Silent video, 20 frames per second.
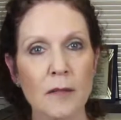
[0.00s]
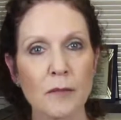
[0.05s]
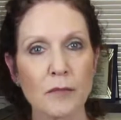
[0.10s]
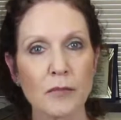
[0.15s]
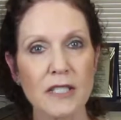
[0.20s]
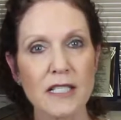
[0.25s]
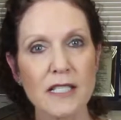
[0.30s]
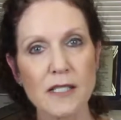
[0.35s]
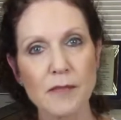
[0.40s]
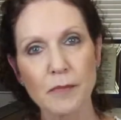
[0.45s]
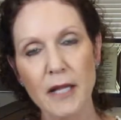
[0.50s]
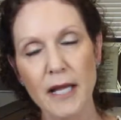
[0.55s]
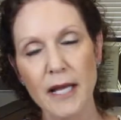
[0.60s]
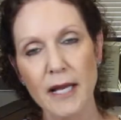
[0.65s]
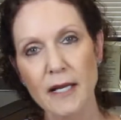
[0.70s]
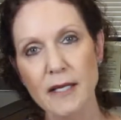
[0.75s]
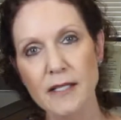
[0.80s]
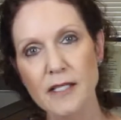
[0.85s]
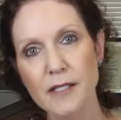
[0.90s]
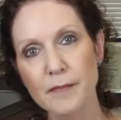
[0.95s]
Please plan
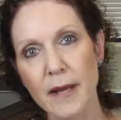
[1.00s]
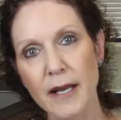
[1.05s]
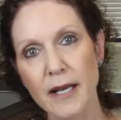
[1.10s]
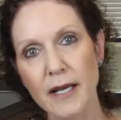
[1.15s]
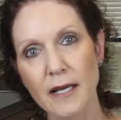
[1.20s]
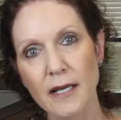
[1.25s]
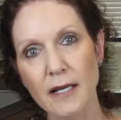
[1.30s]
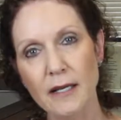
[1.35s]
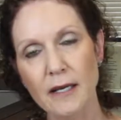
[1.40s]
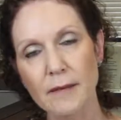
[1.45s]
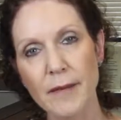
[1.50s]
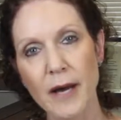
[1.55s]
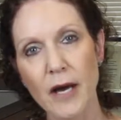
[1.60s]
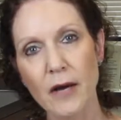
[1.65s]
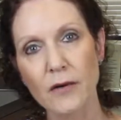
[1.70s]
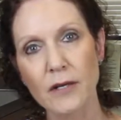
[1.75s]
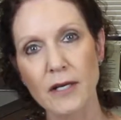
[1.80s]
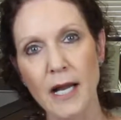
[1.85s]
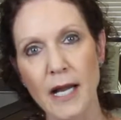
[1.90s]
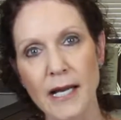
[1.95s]
on spending
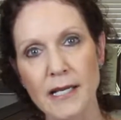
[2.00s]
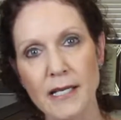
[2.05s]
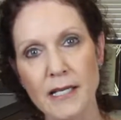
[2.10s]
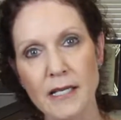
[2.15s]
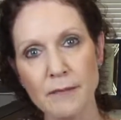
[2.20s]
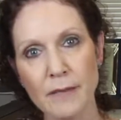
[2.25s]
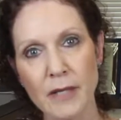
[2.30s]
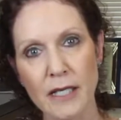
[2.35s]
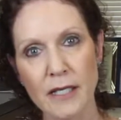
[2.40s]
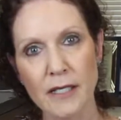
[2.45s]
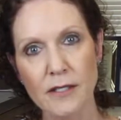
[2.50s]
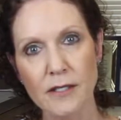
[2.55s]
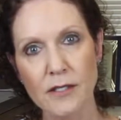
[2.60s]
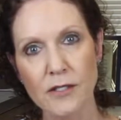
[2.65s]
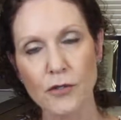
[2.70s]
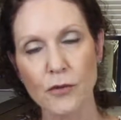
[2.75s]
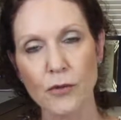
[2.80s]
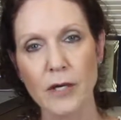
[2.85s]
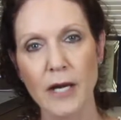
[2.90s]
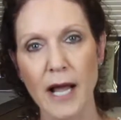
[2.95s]
about 90
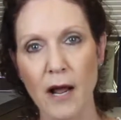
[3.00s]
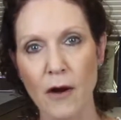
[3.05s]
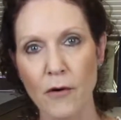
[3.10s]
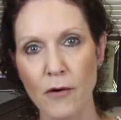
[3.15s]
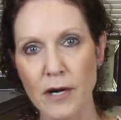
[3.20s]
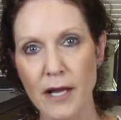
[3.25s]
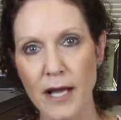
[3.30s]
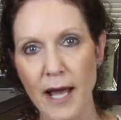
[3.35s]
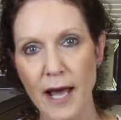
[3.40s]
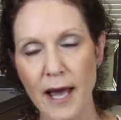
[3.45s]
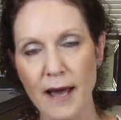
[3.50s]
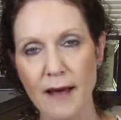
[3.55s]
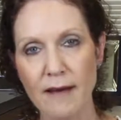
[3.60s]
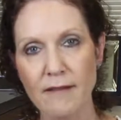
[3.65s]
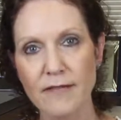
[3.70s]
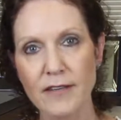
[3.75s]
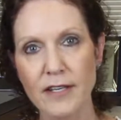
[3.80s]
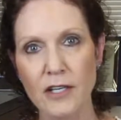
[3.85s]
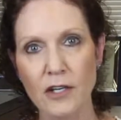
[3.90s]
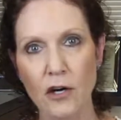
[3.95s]
minutes or an hour and a
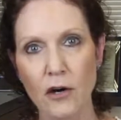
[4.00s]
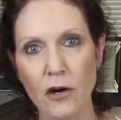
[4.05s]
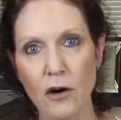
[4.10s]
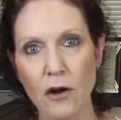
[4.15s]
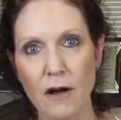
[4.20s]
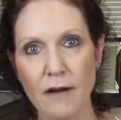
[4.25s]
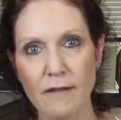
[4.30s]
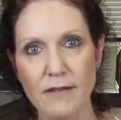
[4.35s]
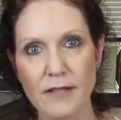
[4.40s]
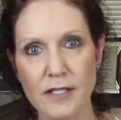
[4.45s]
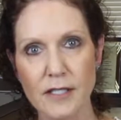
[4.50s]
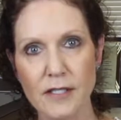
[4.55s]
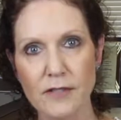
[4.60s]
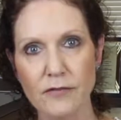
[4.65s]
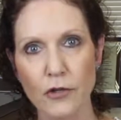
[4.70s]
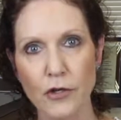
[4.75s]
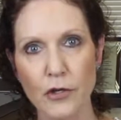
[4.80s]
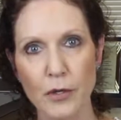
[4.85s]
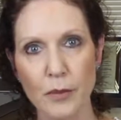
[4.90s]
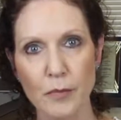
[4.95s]
half in our office
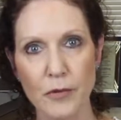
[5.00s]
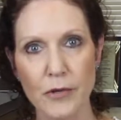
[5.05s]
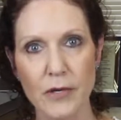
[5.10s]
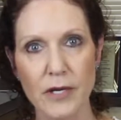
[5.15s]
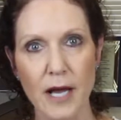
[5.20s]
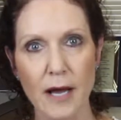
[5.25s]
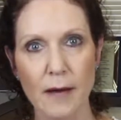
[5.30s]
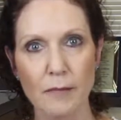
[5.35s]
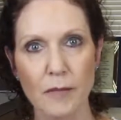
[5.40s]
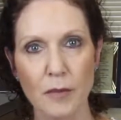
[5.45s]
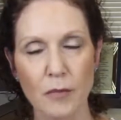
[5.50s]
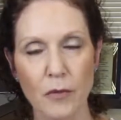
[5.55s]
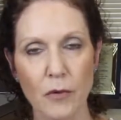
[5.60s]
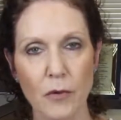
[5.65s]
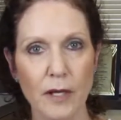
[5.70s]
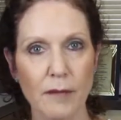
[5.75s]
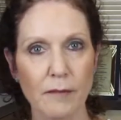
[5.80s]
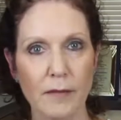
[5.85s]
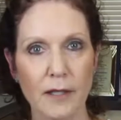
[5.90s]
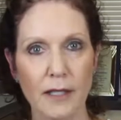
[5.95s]
for your pre-op
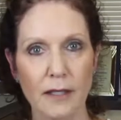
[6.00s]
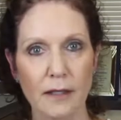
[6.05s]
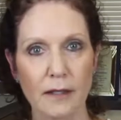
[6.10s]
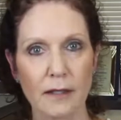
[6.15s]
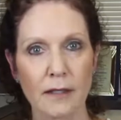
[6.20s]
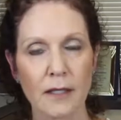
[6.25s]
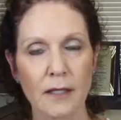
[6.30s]
appointment.